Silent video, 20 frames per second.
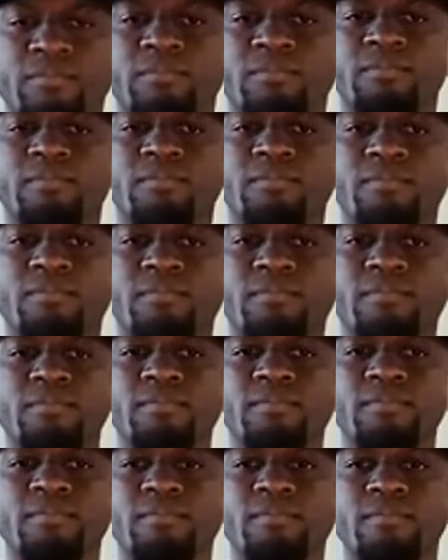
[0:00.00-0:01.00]

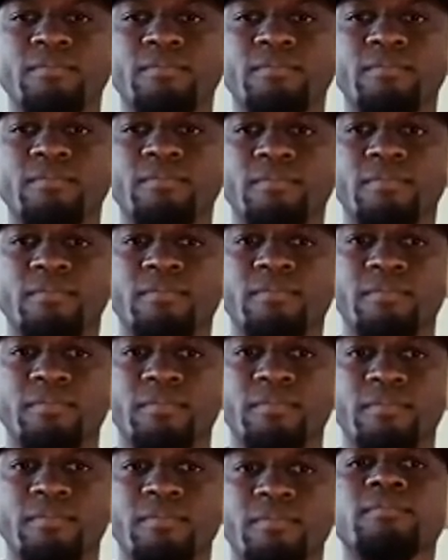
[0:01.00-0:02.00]

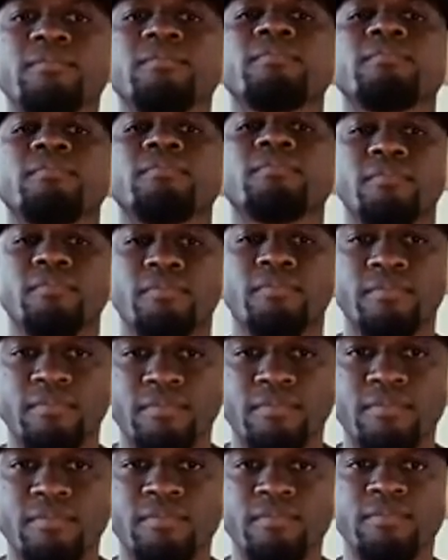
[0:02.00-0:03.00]

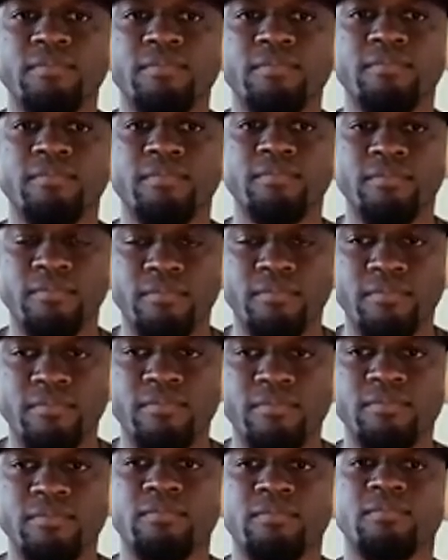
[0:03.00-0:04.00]

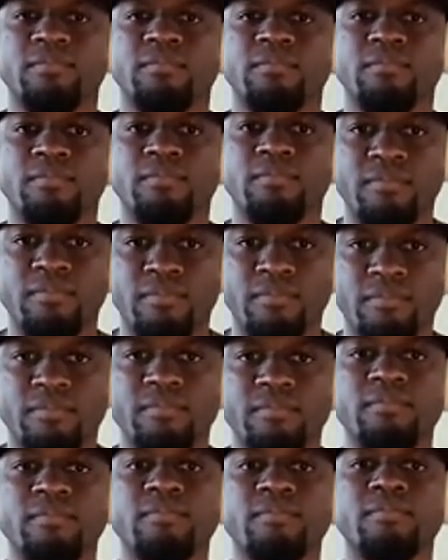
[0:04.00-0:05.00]

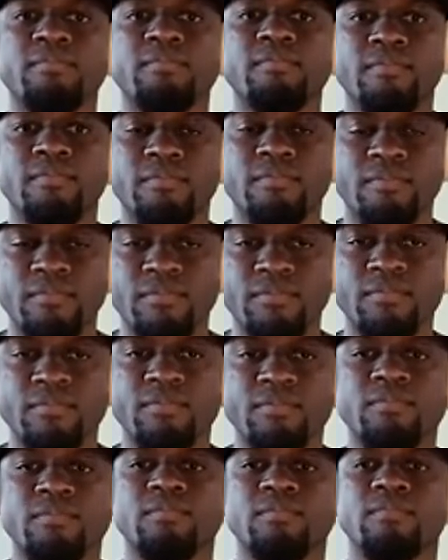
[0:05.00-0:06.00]

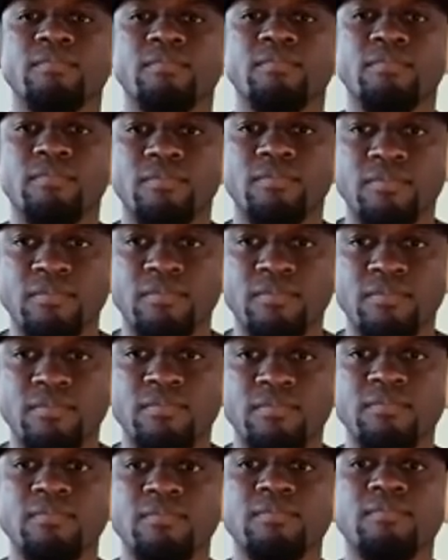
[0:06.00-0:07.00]

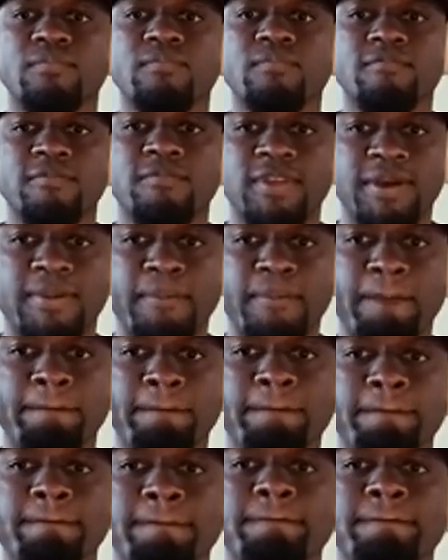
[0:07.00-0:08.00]
No words are spoken by the person on screen.